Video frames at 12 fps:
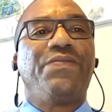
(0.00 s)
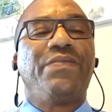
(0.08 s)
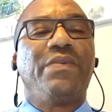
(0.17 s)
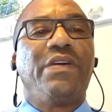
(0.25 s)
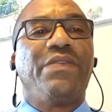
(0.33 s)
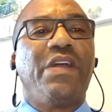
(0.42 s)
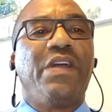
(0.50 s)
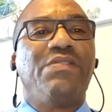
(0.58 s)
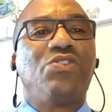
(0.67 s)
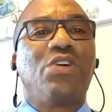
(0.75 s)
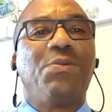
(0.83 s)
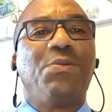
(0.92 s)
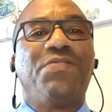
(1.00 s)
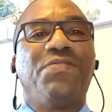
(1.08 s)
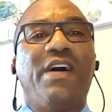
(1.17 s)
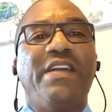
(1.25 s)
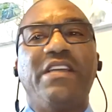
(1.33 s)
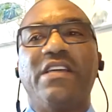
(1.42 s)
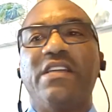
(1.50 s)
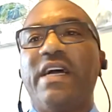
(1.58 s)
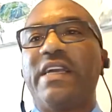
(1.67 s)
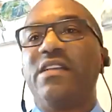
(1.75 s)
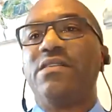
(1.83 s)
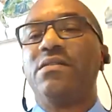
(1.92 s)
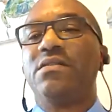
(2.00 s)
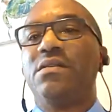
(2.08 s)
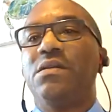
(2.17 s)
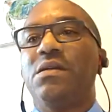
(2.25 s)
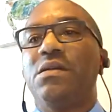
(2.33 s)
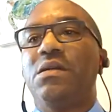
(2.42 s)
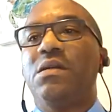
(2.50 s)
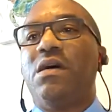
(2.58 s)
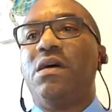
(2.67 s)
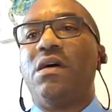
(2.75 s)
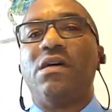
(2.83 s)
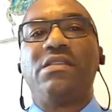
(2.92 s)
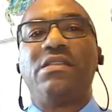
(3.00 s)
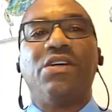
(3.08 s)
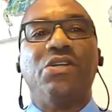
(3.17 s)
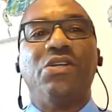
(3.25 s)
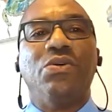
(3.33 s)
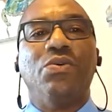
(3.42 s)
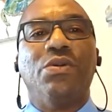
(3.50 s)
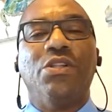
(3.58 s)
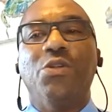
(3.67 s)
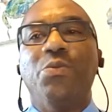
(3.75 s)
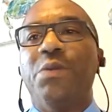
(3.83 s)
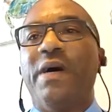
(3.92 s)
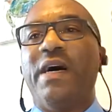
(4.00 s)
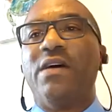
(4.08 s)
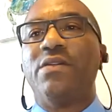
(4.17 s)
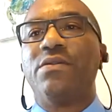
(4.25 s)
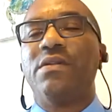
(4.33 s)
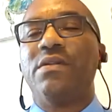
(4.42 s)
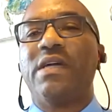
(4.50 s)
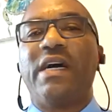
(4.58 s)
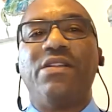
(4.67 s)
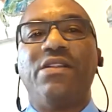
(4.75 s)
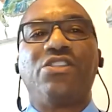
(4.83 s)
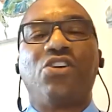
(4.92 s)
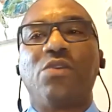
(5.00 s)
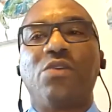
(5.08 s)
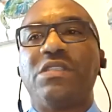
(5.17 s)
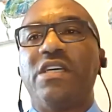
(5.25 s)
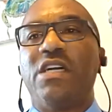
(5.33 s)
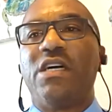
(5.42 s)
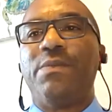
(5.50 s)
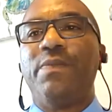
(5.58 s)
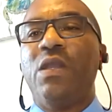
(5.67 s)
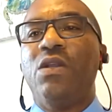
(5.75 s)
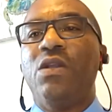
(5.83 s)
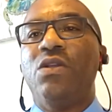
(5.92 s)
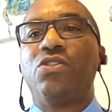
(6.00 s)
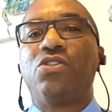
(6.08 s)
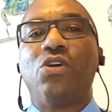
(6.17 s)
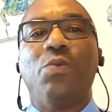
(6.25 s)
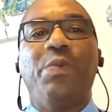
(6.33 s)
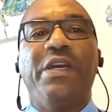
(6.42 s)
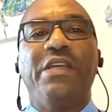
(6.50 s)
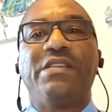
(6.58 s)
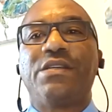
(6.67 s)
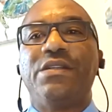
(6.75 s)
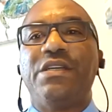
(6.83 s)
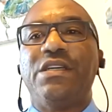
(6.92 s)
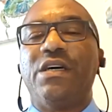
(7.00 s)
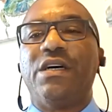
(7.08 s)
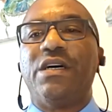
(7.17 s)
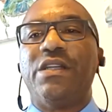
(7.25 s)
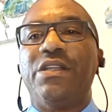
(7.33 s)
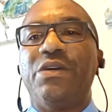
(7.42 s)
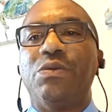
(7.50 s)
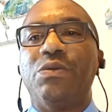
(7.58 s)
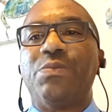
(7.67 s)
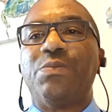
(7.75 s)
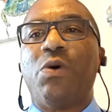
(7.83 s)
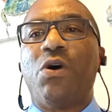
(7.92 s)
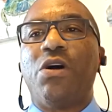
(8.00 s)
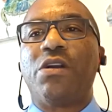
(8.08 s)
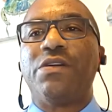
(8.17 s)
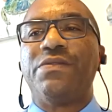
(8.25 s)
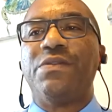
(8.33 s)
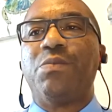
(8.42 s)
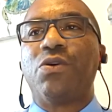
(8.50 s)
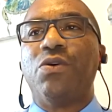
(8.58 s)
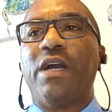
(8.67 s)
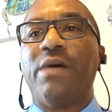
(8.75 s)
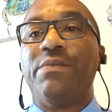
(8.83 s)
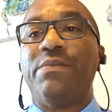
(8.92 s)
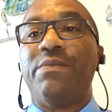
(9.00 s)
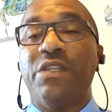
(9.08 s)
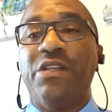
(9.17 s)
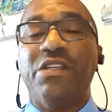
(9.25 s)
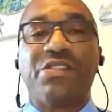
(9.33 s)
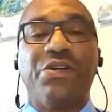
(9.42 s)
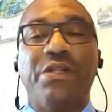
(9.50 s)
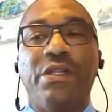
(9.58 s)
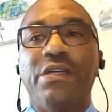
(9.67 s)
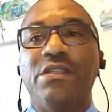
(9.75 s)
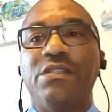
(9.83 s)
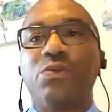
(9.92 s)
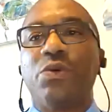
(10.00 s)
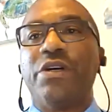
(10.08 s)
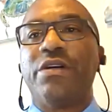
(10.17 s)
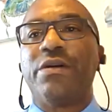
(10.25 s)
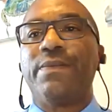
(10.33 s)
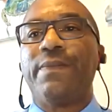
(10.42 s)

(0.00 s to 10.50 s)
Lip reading: if they're having trouble finding it, I can tell you a little bit about how the chart was set up. So basically, there was a part of the program, and there still is, where